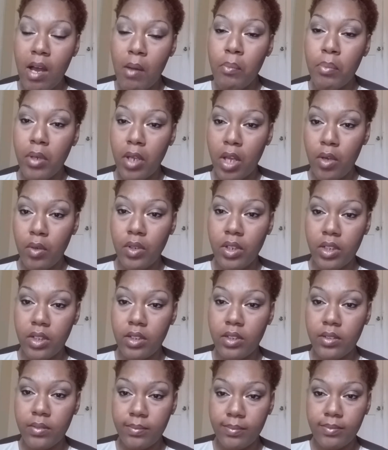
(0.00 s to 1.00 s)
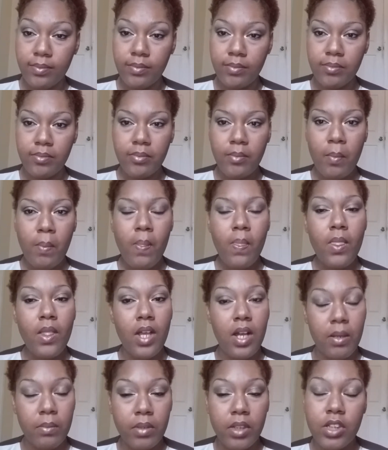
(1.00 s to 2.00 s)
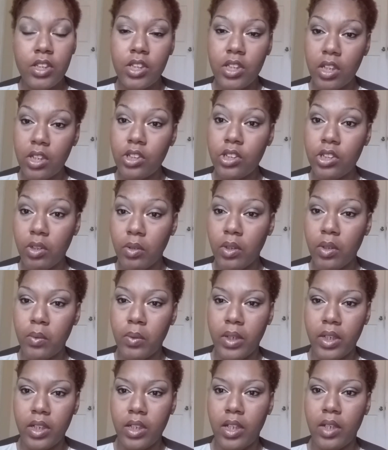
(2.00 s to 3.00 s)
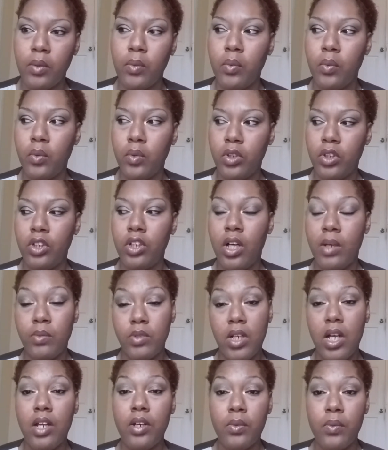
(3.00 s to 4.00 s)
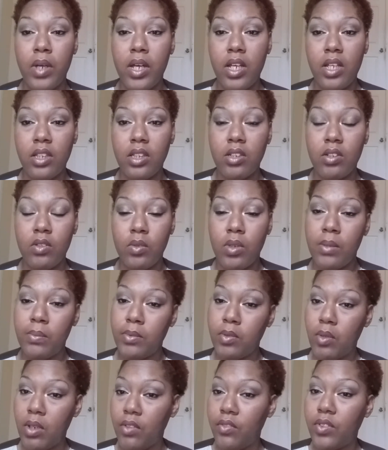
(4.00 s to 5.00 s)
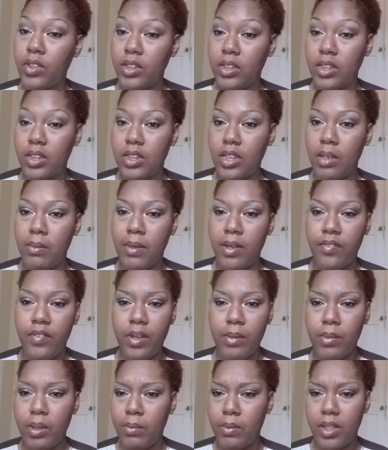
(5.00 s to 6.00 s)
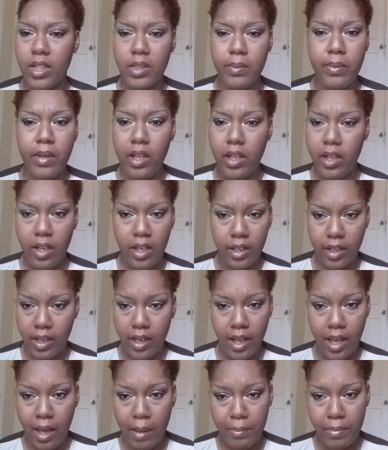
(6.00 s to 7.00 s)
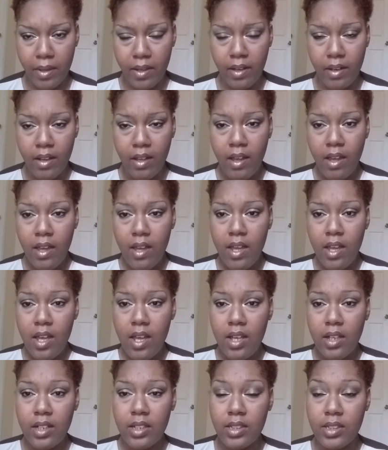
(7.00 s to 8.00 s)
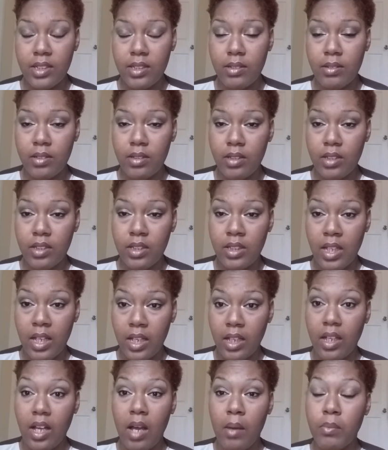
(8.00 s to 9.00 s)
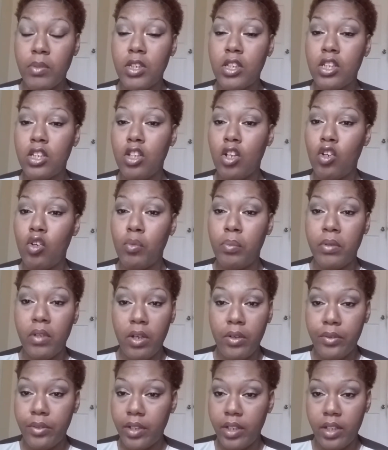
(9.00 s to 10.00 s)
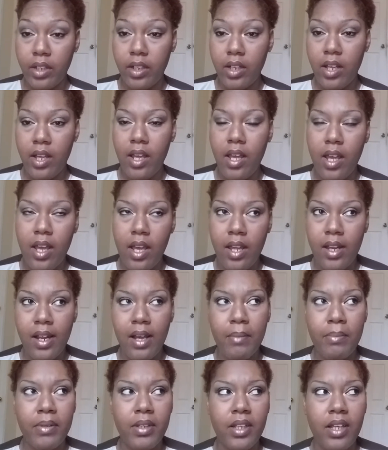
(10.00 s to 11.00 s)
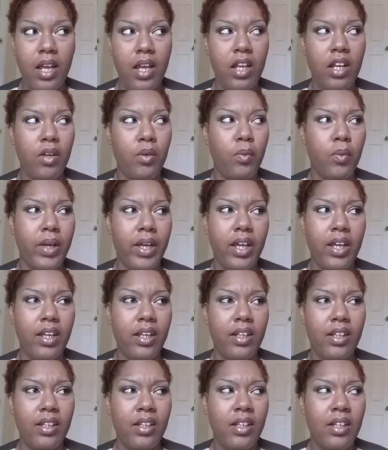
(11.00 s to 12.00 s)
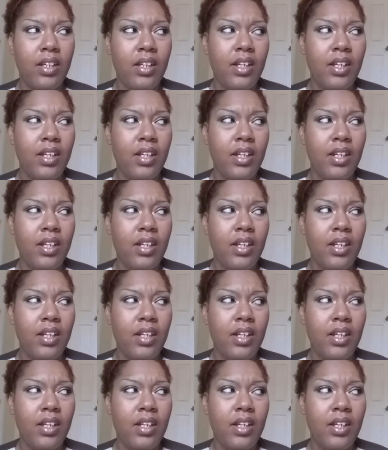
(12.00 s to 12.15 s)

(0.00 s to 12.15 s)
I'm bloated. I'm gonna start showing quick. Like, I'm trying to wait until I'm 12 weeks to tell my family, but that's probably not gonna happen because, like, I'm so bloated and I've been gaining weight.